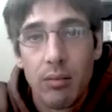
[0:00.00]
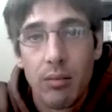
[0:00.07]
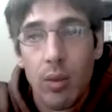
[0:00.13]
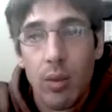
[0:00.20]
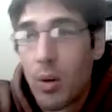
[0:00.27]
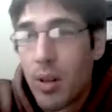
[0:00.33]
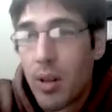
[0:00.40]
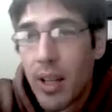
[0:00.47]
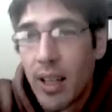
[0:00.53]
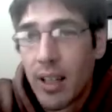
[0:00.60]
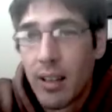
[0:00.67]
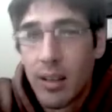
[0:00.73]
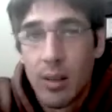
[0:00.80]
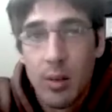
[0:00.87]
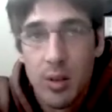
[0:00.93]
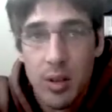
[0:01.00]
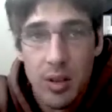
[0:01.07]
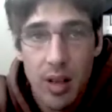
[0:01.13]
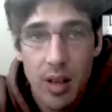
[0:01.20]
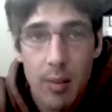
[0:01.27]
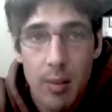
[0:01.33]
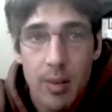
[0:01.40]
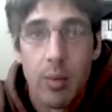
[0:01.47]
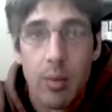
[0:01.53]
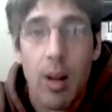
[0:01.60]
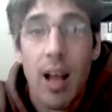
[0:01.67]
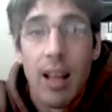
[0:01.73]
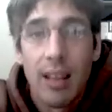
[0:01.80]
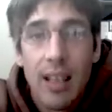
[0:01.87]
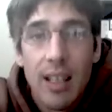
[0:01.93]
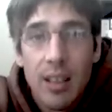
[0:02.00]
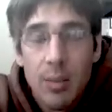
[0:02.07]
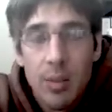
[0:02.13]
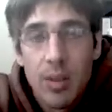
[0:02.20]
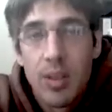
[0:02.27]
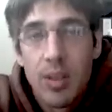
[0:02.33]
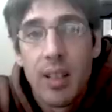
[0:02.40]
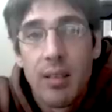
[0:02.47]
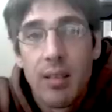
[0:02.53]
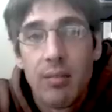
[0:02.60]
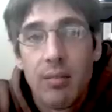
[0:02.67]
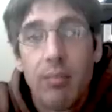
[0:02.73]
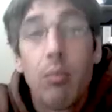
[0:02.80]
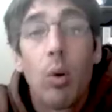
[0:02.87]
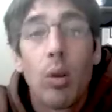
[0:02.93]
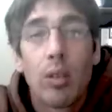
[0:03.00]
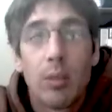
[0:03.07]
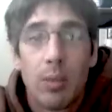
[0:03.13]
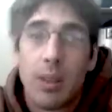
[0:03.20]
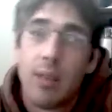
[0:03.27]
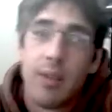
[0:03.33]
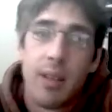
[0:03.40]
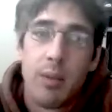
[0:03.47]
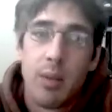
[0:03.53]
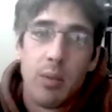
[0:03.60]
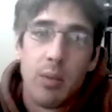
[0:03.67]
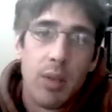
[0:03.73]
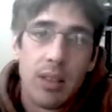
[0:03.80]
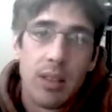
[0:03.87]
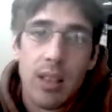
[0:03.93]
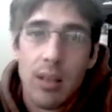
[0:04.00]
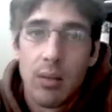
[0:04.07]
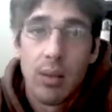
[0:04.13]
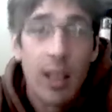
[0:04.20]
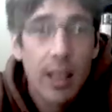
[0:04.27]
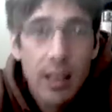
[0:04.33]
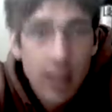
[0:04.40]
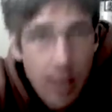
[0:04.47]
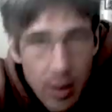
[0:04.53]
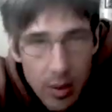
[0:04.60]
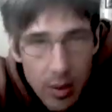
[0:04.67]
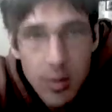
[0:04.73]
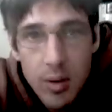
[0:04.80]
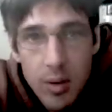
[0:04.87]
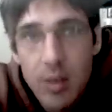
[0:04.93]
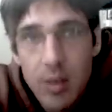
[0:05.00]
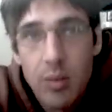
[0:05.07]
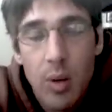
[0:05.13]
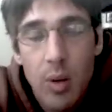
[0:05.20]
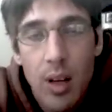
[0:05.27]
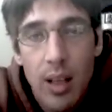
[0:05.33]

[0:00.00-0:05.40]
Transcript: or that conclusion's opposite I like to present multiple of them at once. I don't like to go through just one.